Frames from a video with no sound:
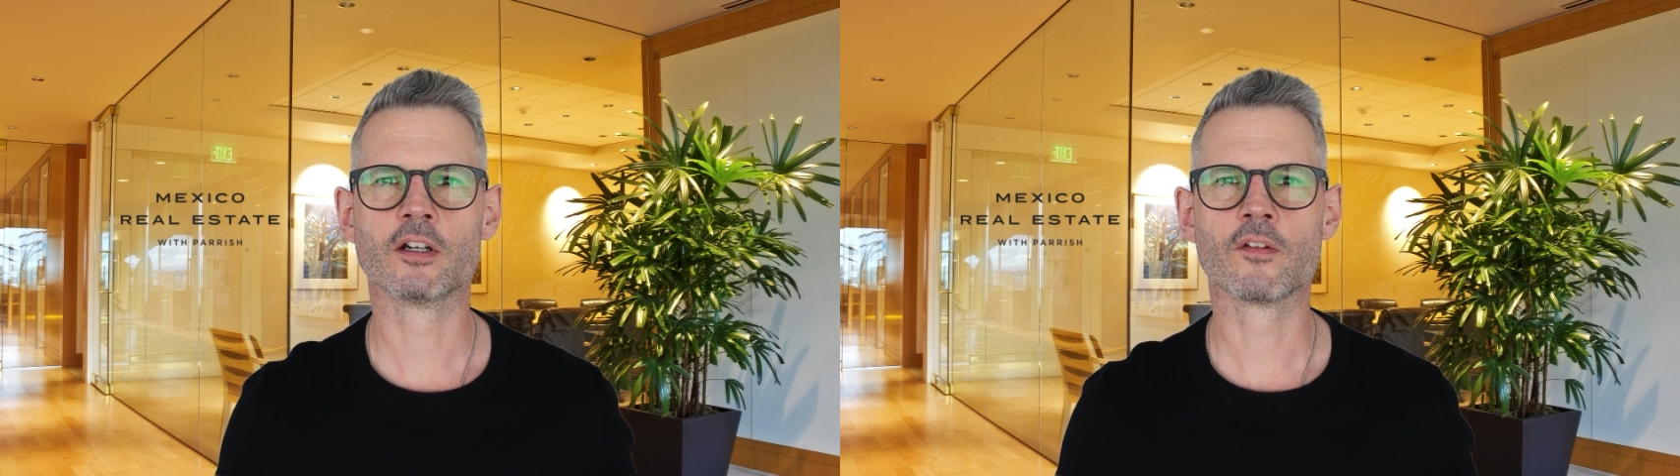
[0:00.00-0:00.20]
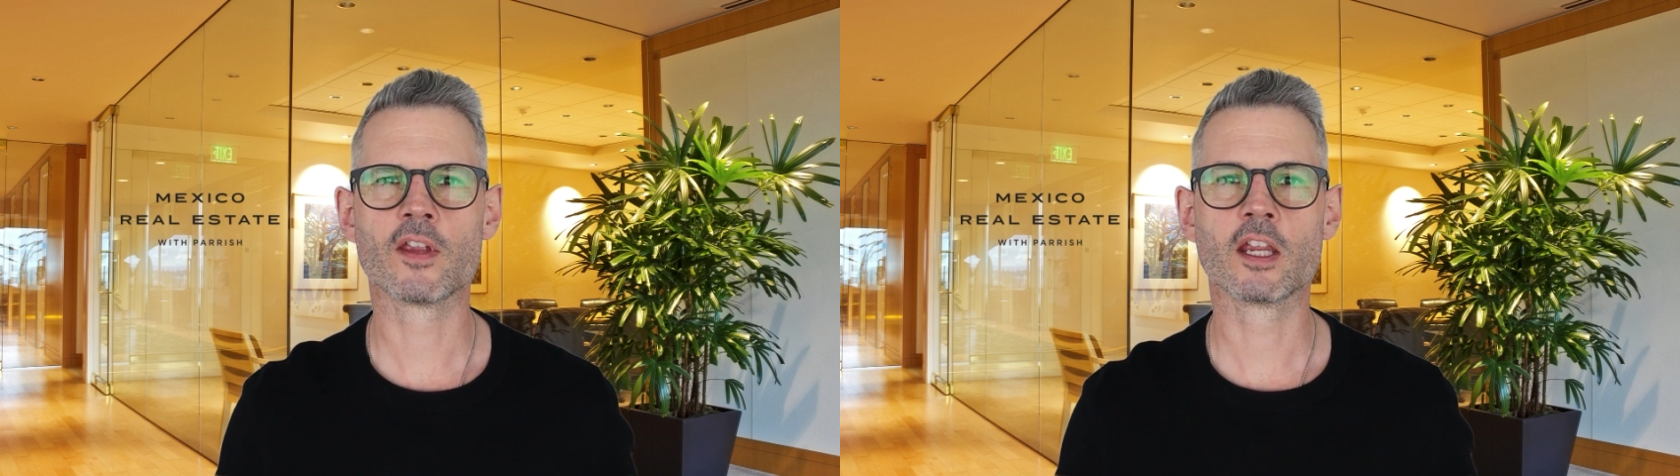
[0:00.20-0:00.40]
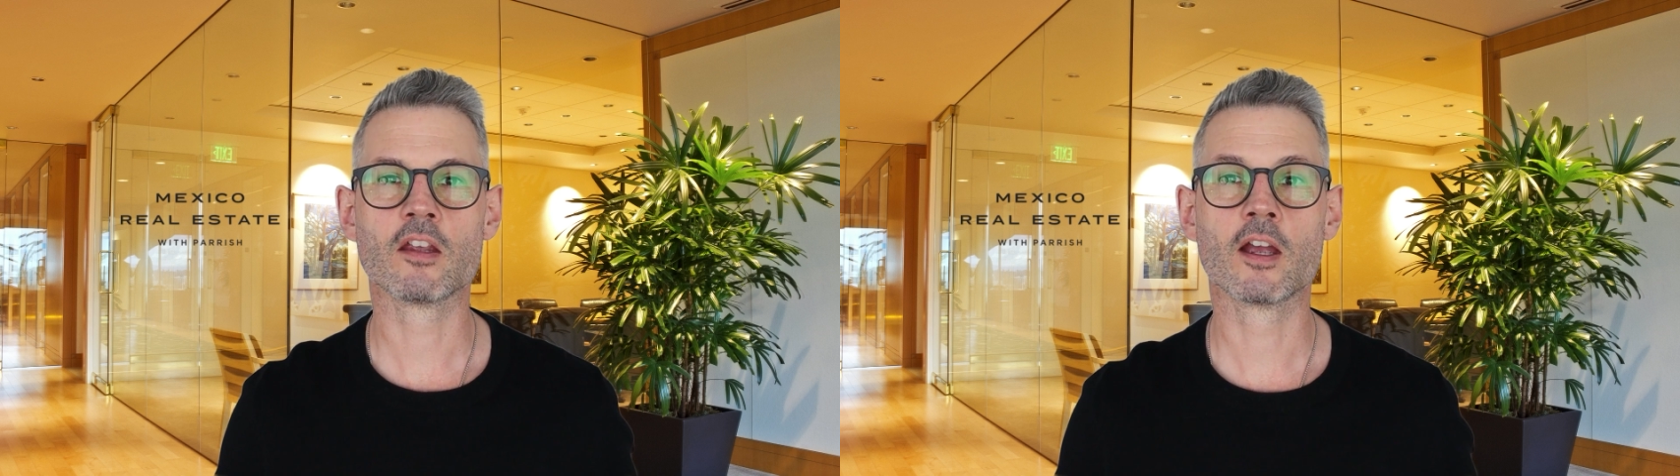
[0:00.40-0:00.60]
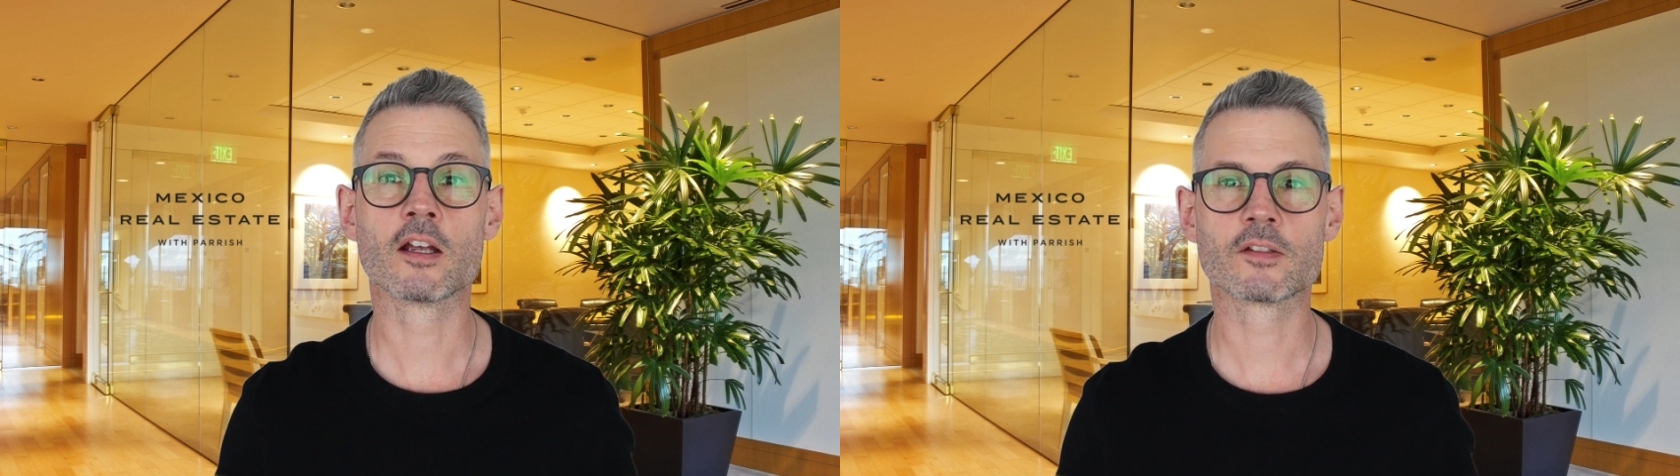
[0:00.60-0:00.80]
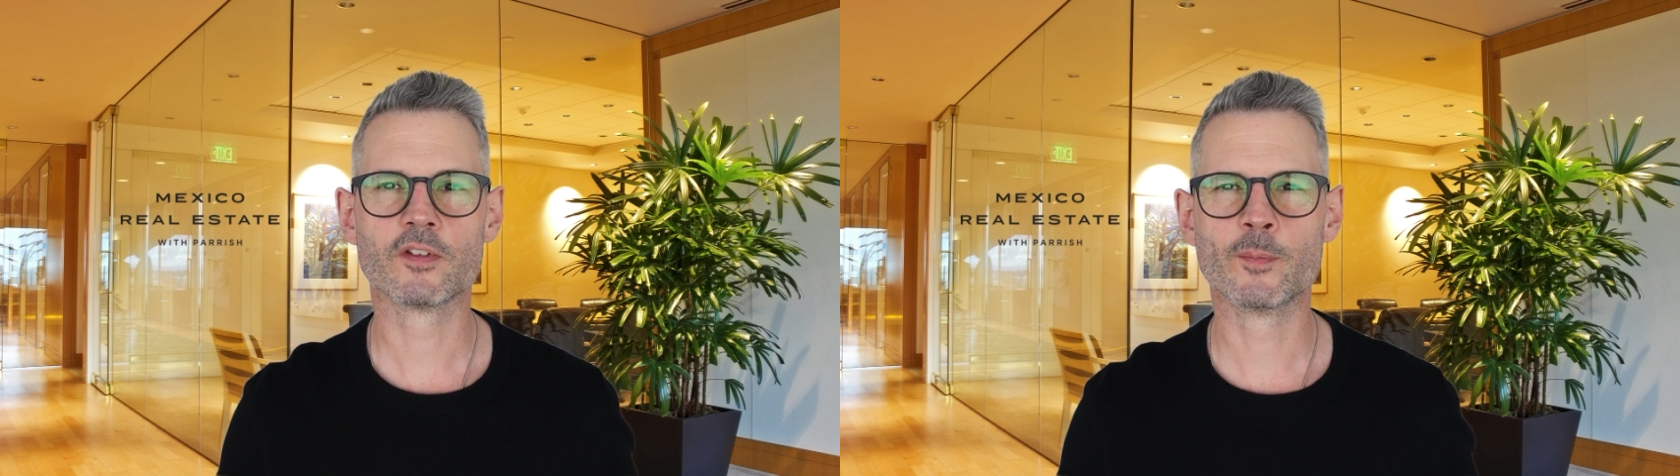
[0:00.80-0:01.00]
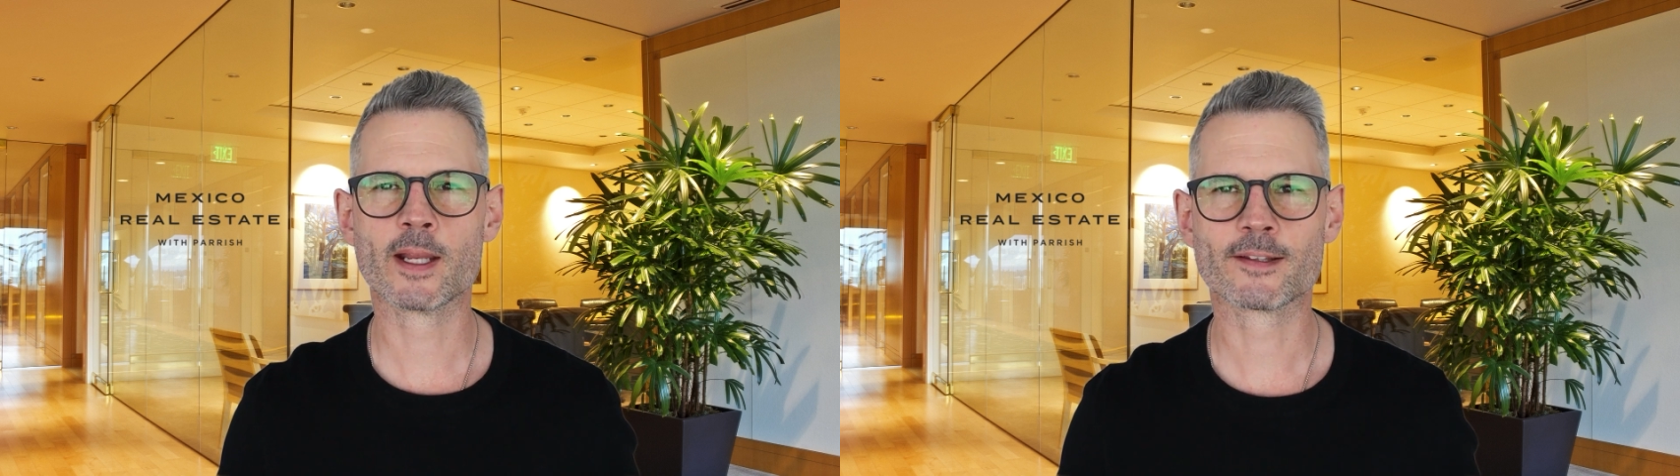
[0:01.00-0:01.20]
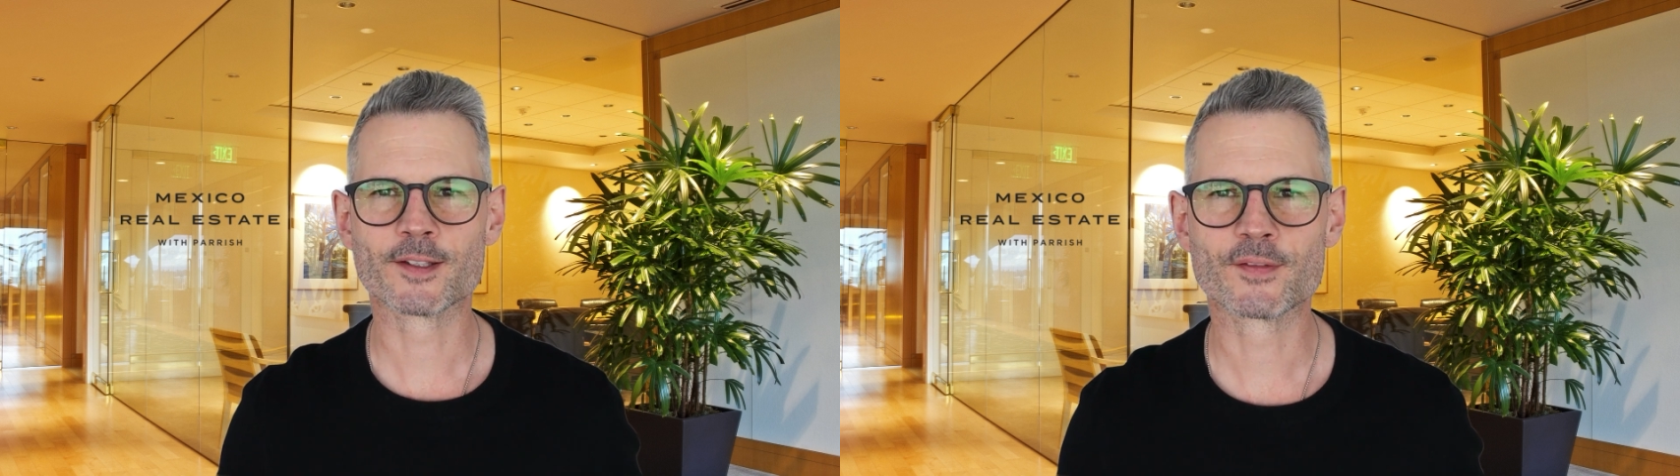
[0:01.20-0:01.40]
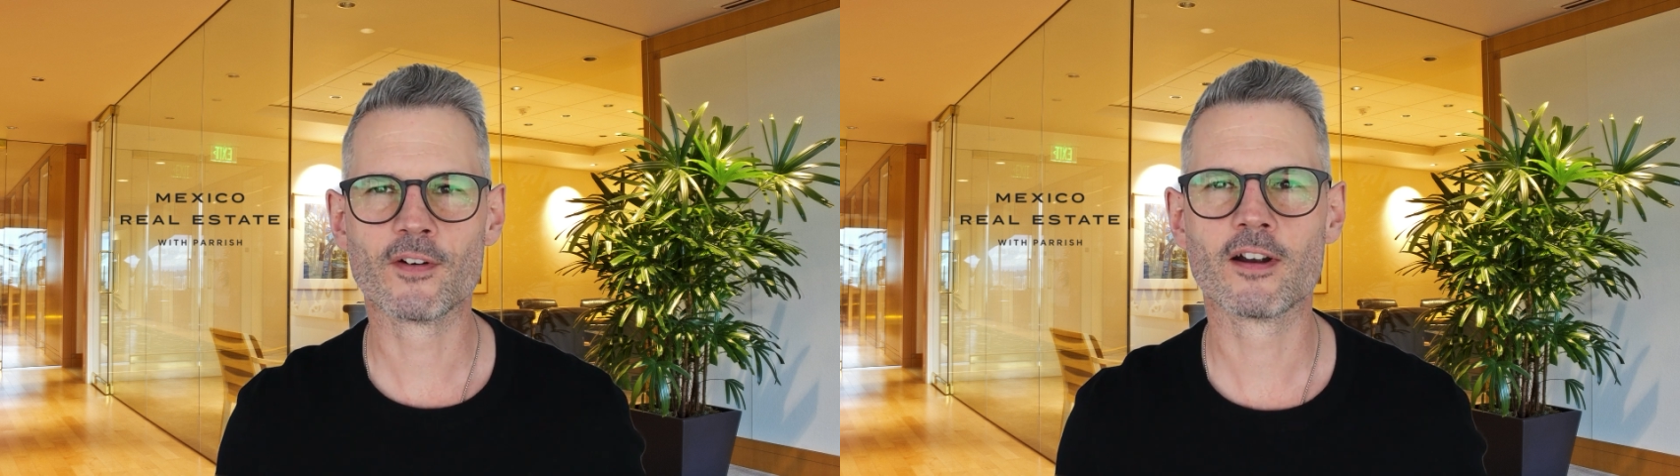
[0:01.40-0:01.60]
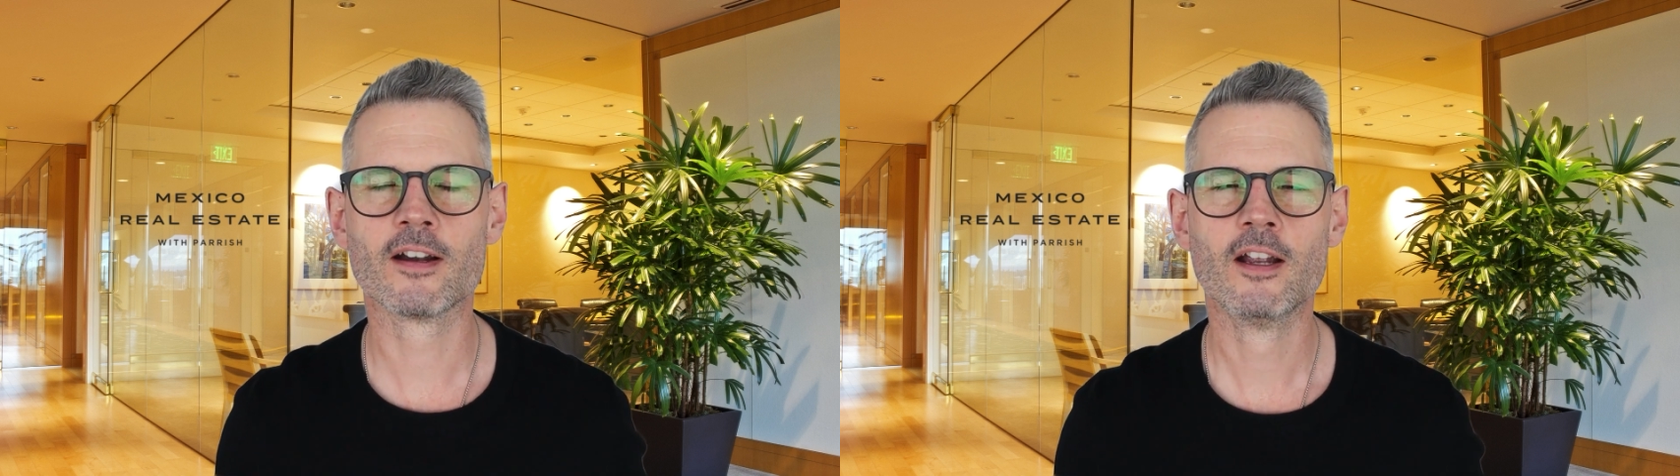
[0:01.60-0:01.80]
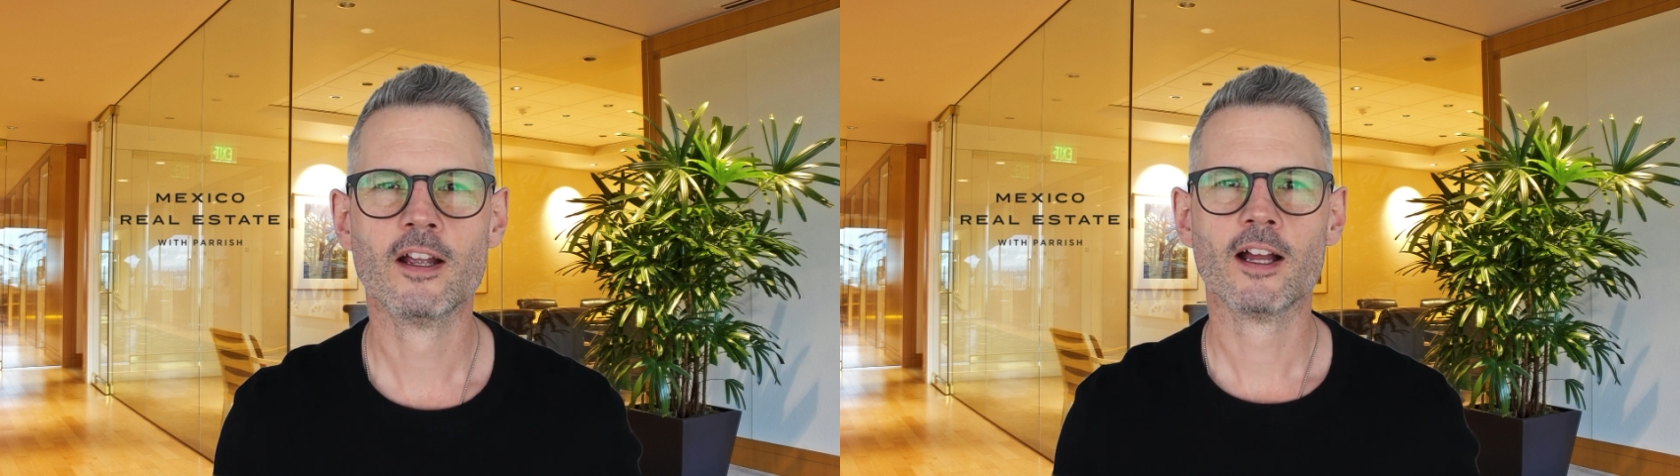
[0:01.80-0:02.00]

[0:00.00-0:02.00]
and thank you guys if you've made it this far.